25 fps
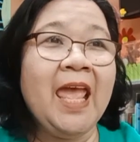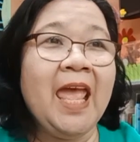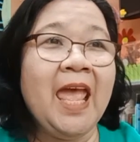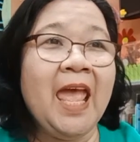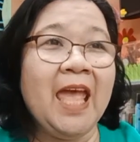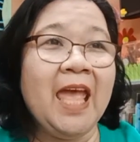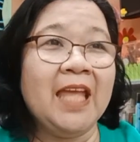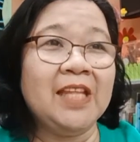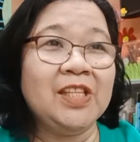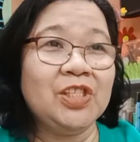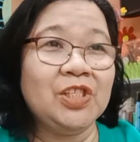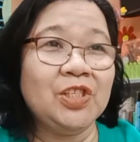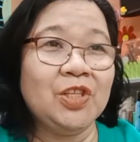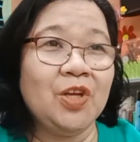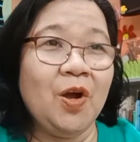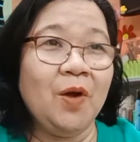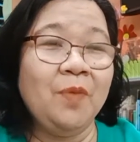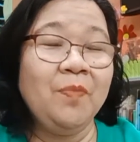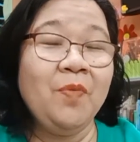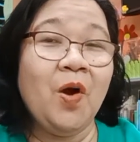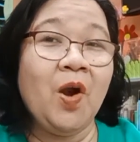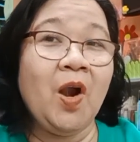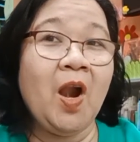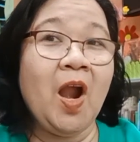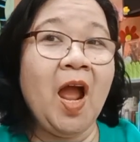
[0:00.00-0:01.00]
and some
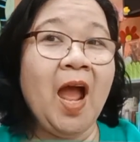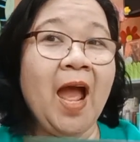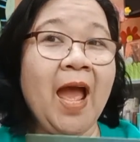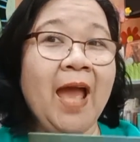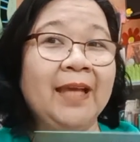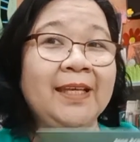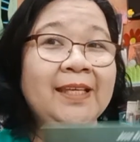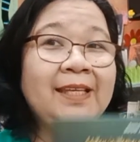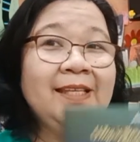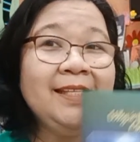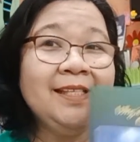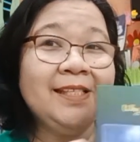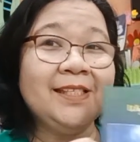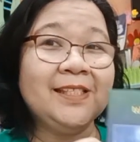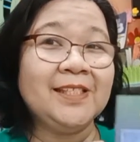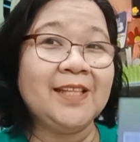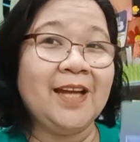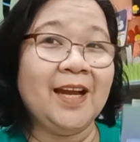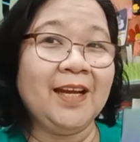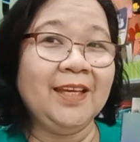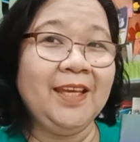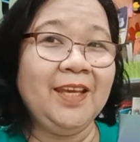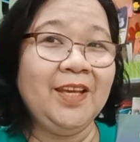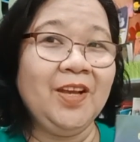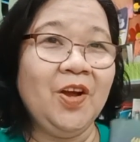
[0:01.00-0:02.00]
are hanging
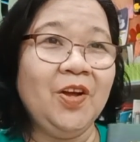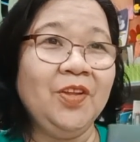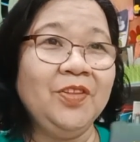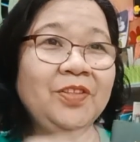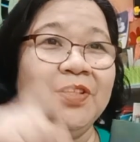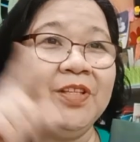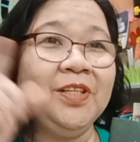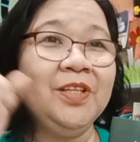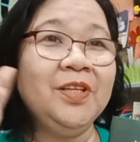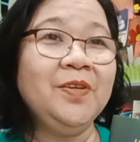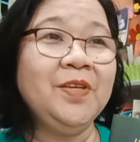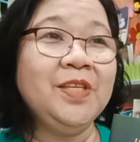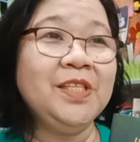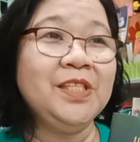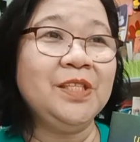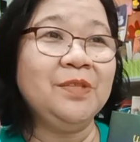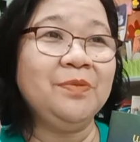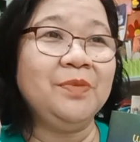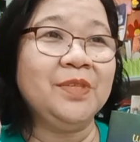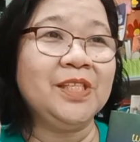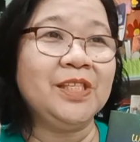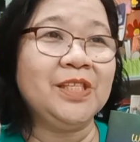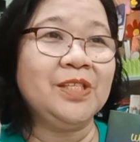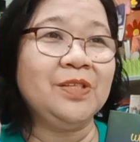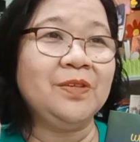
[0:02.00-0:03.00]
stocking on their
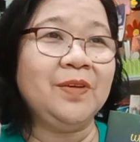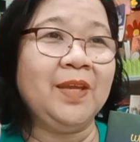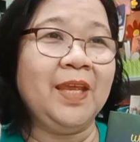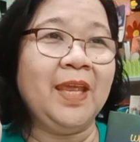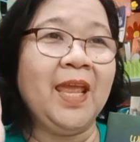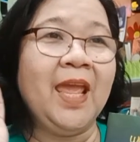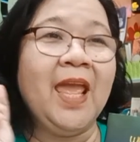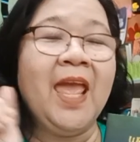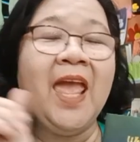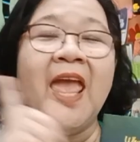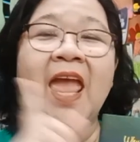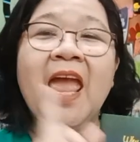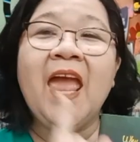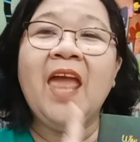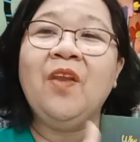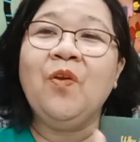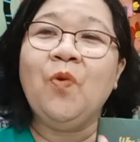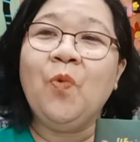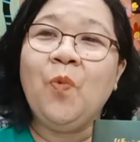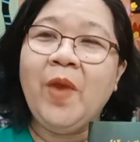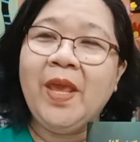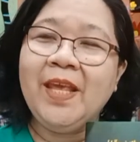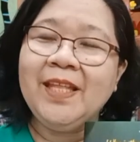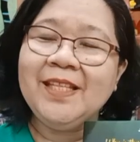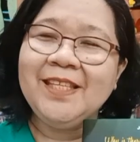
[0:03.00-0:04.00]
Christmas tree and
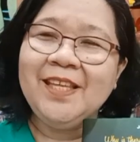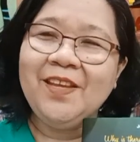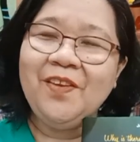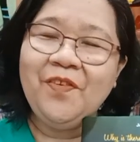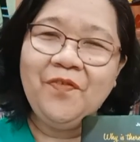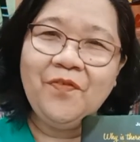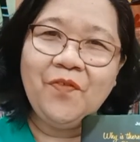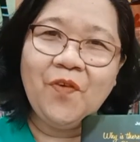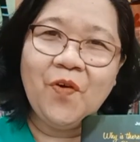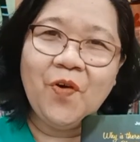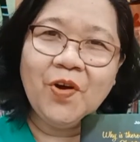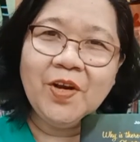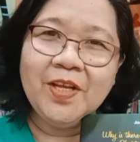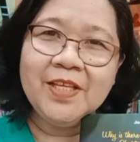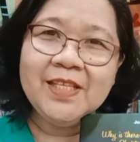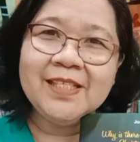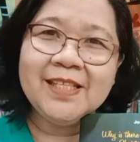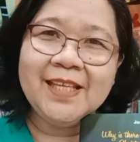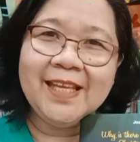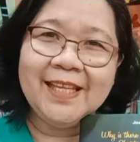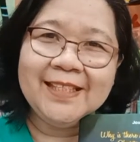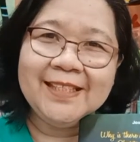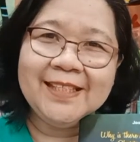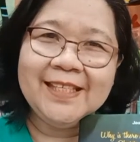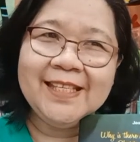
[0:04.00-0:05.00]
waiting for
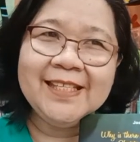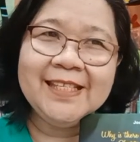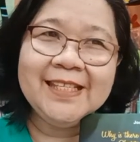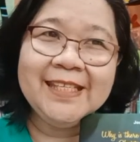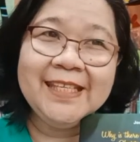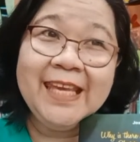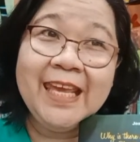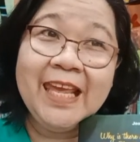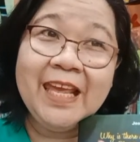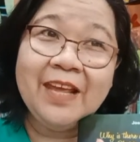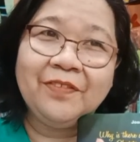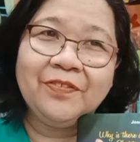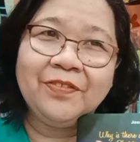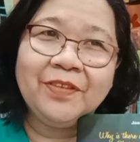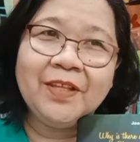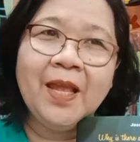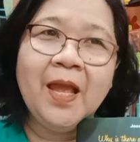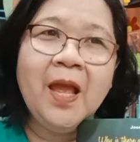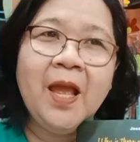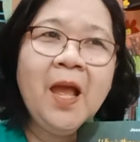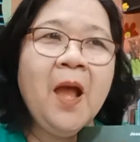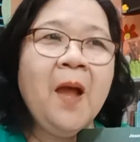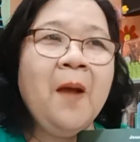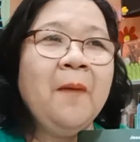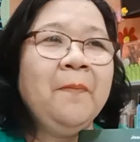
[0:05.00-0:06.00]
Santa's gift.
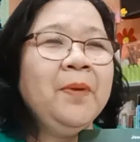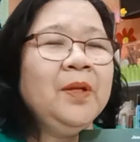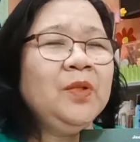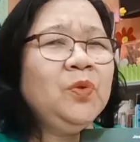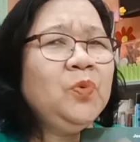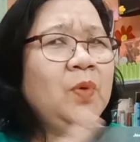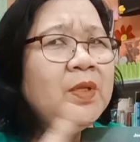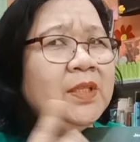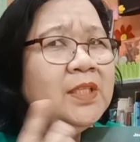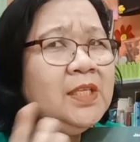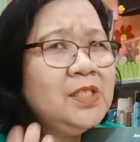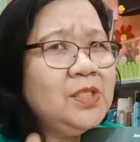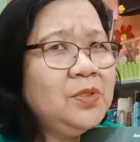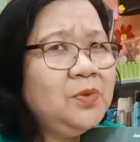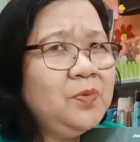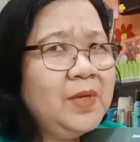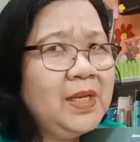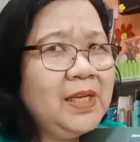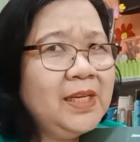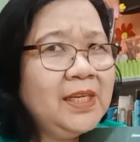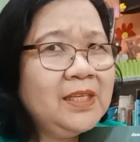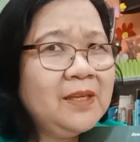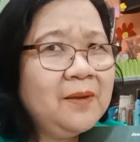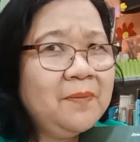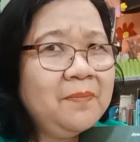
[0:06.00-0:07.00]
But what is
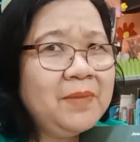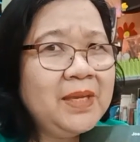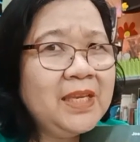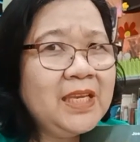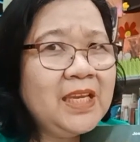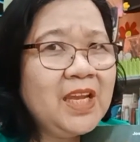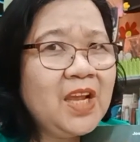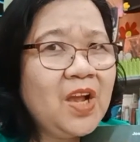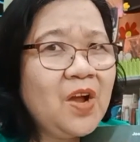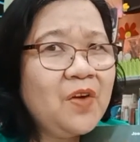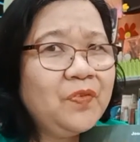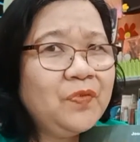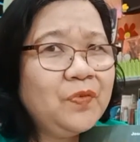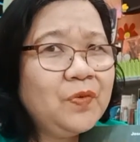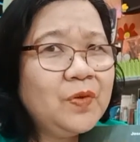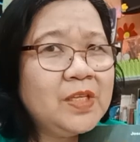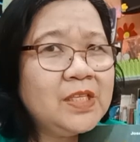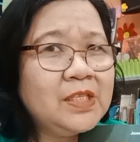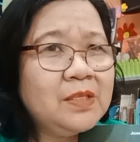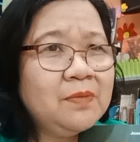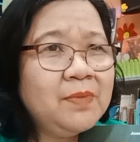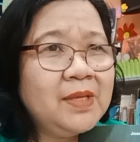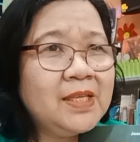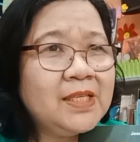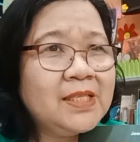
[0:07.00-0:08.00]
really the meaning of
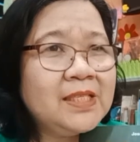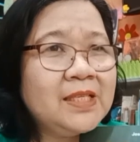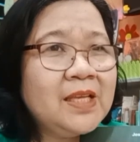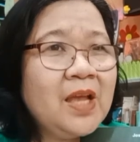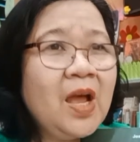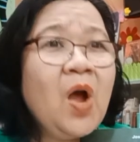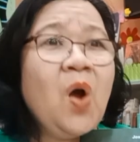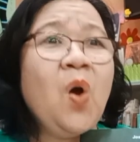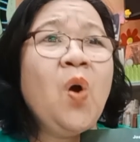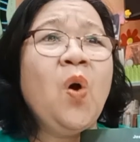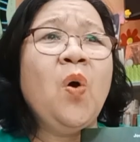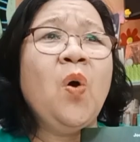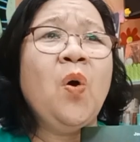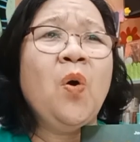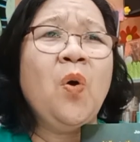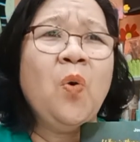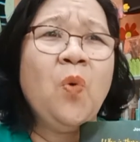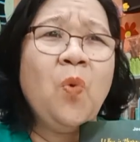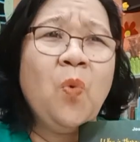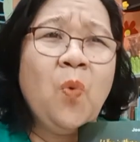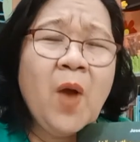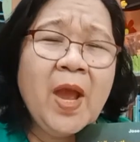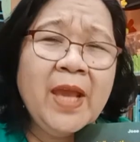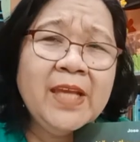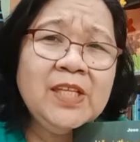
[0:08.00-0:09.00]
Christmas?
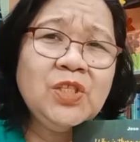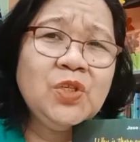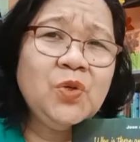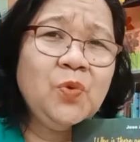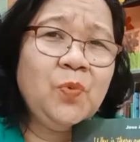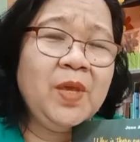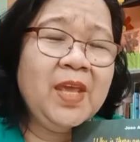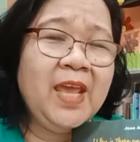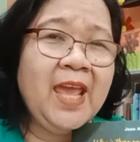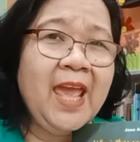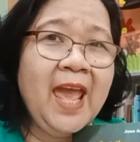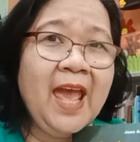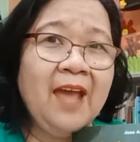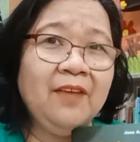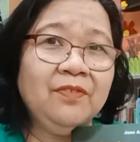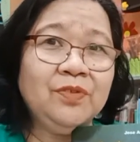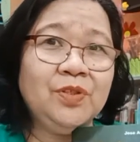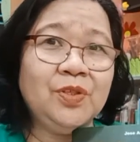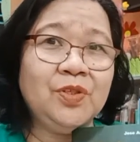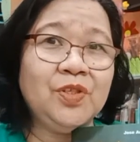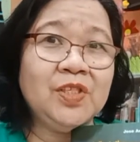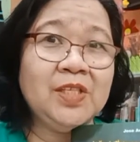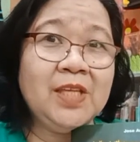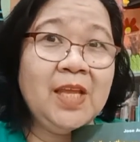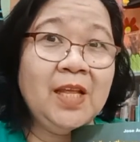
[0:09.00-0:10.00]
Why do we have to
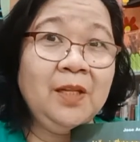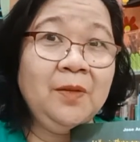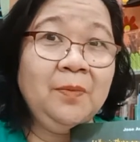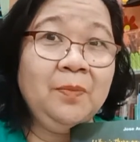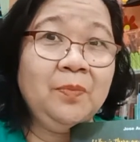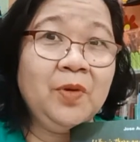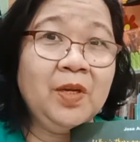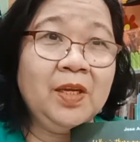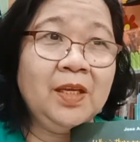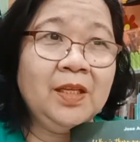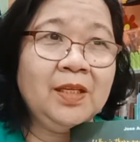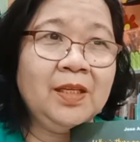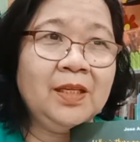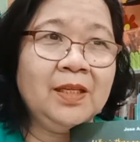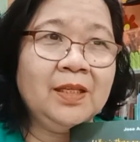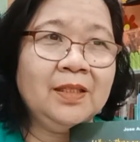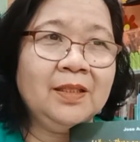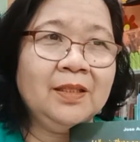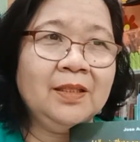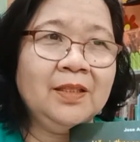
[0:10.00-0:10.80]
celebrate it?